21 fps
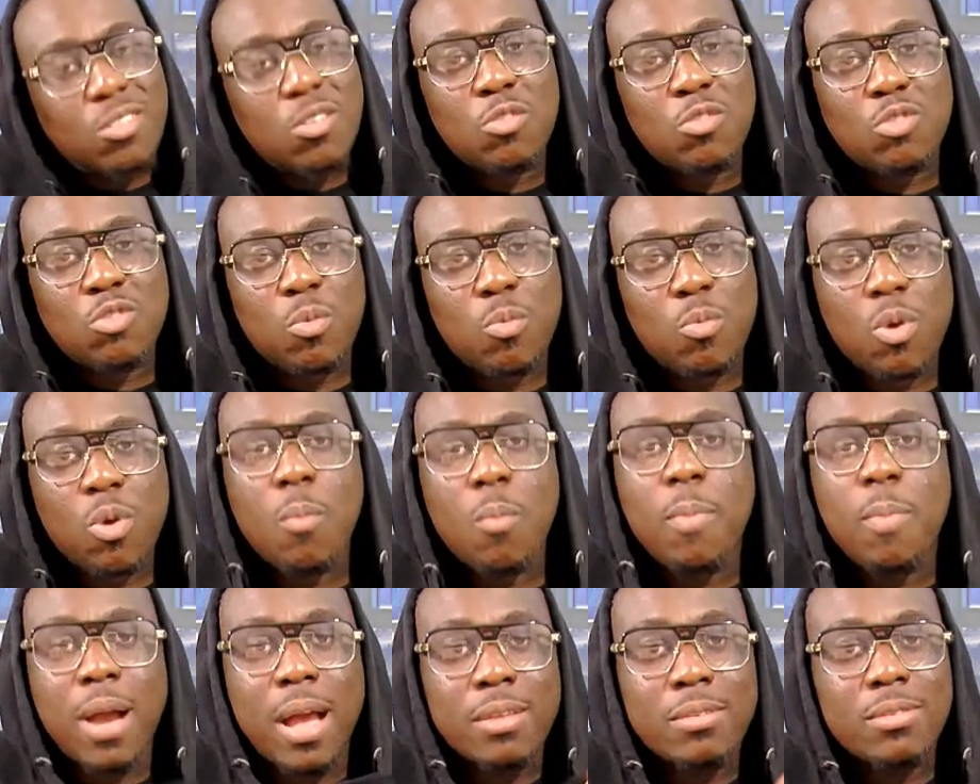to
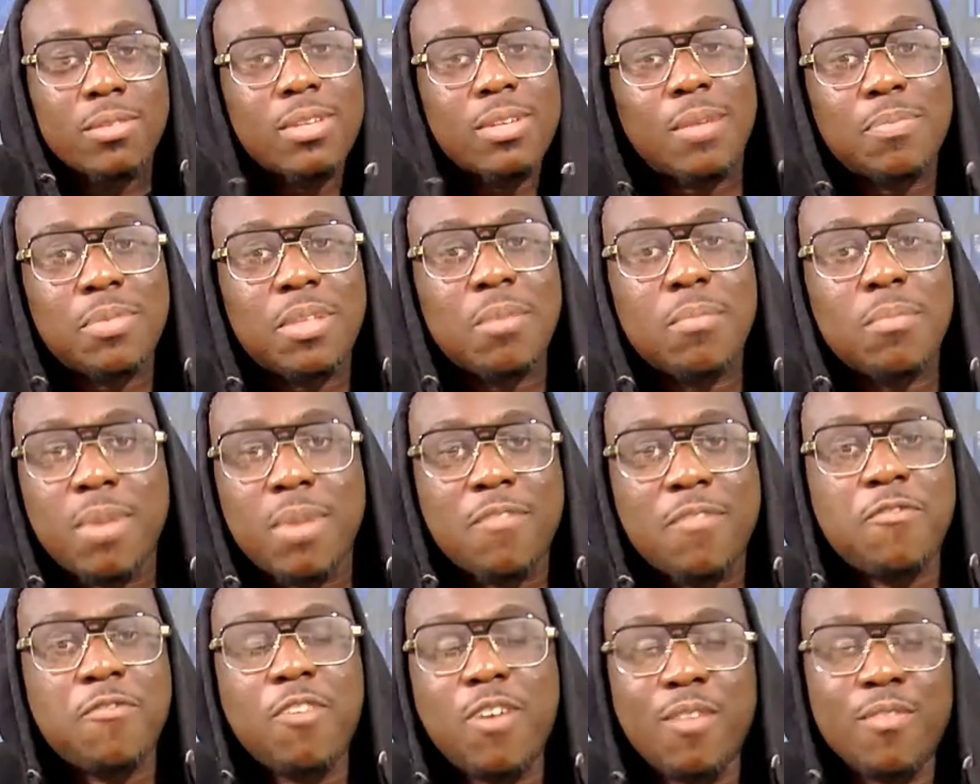Oboba. September
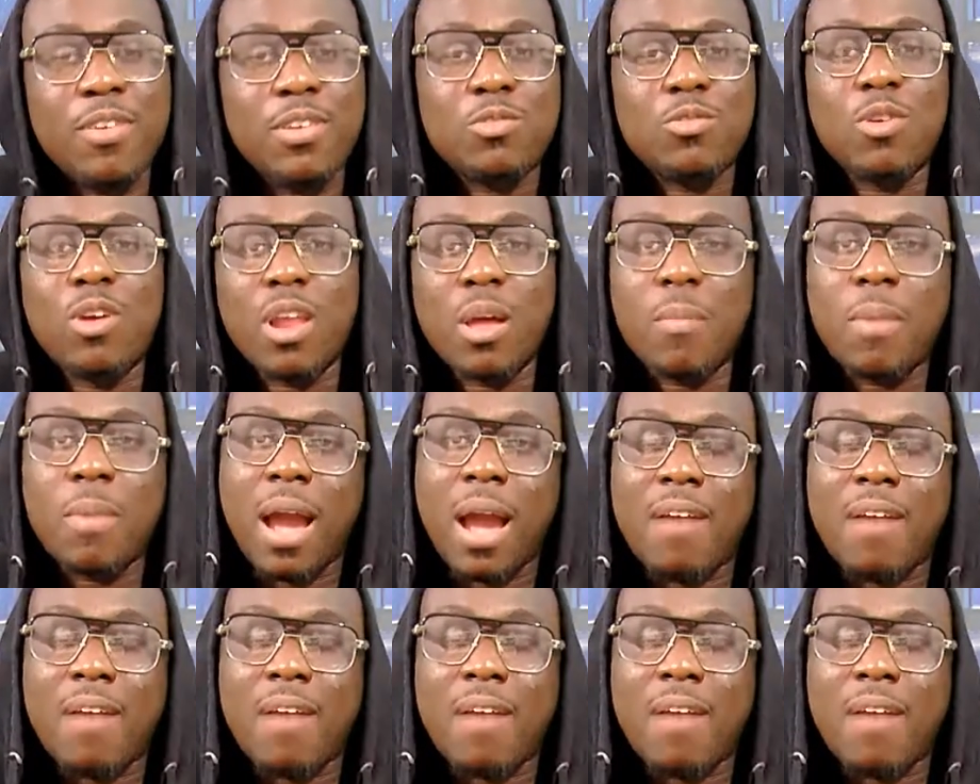4th is all about